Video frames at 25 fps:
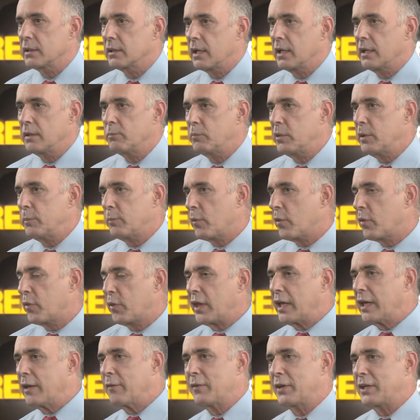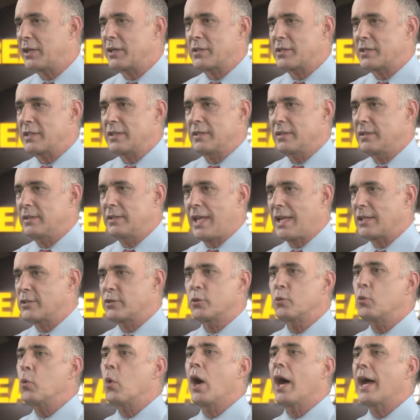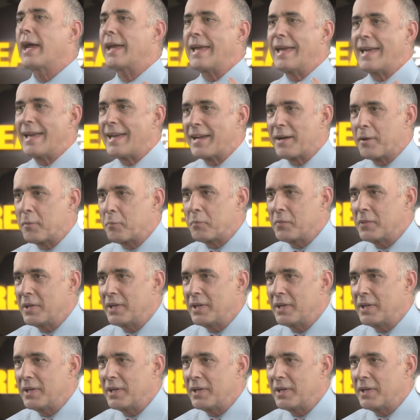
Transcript: And people think of it as that's who I am.